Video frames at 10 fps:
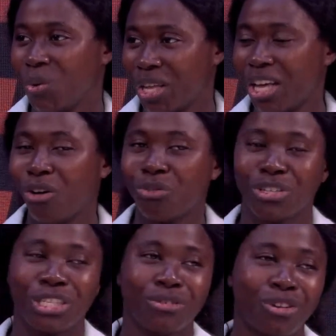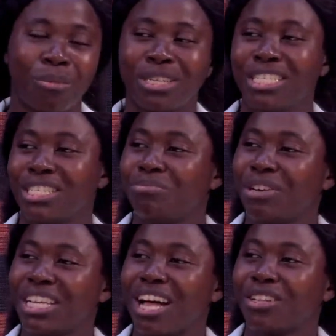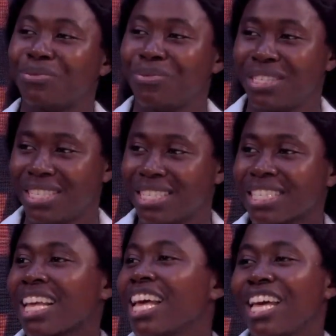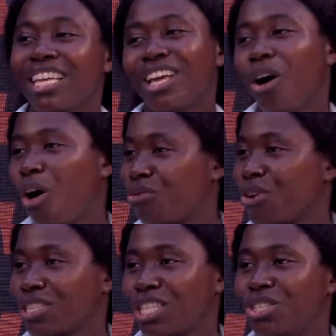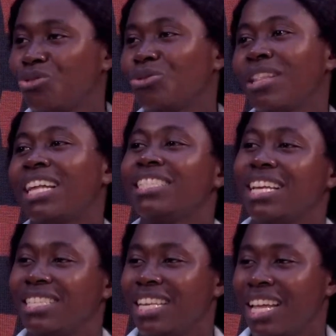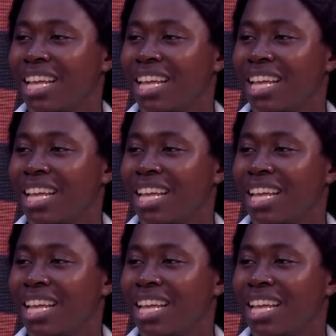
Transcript: Okay. Of course, if somebody is bringing out feces, obviously you know that there's